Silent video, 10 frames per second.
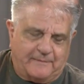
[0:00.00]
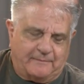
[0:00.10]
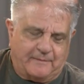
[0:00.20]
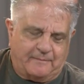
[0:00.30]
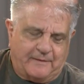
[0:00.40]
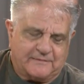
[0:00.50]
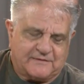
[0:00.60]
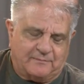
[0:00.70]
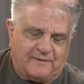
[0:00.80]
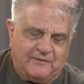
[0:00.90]
a, a,
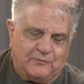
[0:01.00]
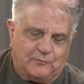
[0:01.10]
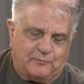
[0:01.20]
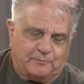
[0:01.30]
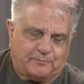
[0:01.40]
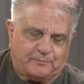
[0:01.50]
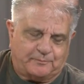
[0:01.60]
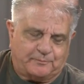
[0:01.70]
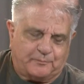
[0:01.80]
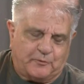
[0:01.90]
somebody who
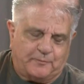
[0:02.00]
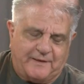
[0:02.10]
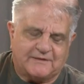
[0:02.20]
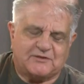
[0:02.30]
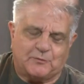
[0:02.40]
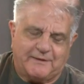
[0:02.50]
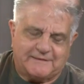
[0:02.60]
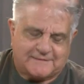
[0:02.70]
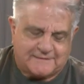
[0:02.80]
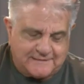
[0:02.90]

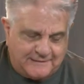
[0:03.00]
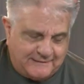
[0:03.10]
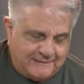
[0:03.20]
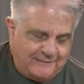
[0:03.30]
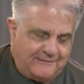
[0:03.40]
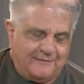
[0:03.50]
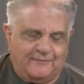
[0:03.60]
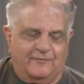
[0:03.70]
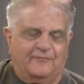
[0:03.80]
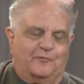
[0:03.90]
perpetuates
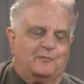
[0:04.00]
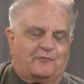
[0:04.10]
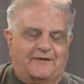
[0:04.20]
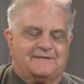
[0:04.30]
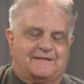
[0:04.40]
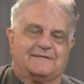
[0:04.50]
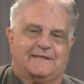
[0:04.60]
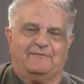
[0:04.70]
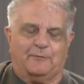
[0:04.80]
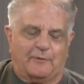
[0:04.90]
food. The, the, food process
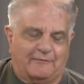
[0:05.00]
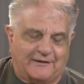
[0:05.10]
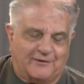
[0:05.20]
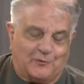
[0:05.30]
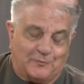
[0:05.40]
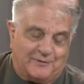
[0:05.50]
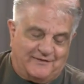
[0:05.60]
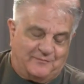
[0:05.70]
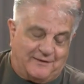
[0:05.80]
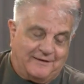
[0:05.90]
everywhere I go,
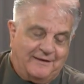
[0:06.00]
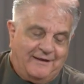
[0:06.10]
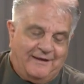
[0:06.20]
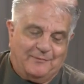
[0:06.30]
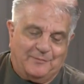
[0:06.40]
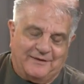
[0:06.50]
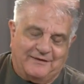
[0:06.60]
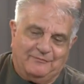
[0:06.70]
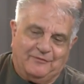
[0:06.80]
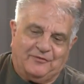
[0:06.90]
believe me. But
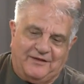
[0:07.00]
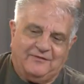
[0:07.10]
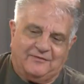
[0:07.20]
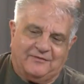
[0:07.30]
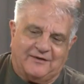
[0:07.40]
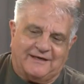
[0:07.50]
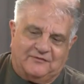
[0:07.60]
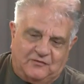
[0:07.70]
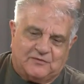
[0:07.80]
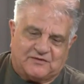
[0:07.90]
the thing that I
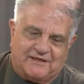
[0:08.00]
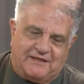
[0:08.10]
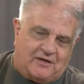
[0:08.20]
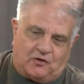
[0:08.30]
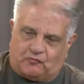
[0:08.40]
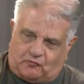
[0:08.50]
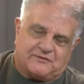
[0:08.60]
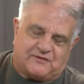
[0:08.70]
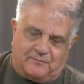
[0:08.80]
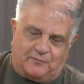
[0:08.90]
do see
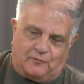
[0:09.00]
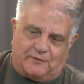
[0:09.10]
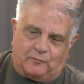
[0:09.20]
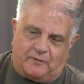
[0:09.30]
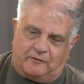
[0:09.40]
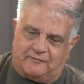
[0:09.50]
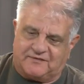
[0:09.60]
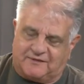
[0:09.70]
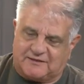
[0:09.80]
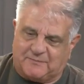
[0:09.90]
across the board, whether
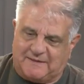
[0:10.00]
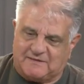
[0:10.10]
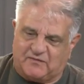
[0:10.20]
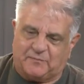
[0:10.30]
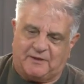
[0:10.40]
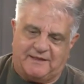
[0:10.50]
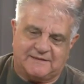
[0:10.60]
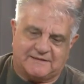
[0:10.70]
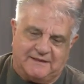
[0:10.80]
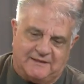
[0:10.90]
it's an expensive
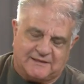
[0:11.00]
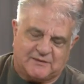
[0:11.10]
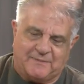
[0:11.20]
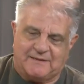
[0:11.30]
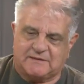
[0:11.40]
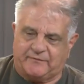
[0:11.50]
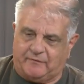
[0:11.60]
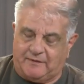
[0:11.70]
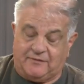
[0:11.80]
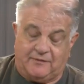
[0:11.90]
place, inexpensive,
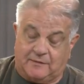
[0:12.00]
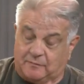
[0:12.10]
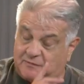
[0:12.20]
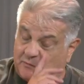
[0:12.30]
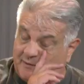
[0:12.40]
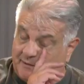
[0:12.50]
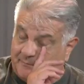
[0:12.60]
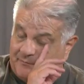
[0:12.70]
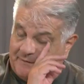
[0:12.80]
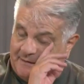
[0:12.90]
or anything in between,
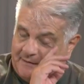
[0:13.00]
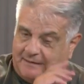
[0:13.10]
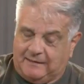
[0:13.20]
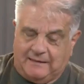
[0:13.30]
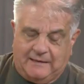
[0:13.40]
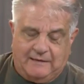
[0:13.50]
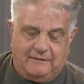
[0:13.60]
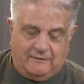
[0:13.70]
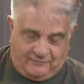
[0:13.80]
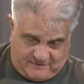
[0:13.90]

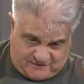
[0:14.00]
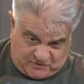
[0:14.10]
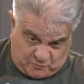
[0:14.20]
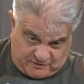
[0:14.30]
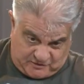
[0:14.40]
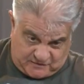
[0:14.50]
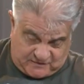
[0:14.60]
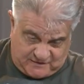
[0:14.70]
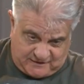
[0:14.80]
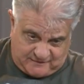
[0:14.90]
this is what you
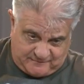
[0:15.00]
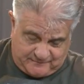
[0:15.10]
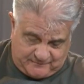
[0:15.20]
see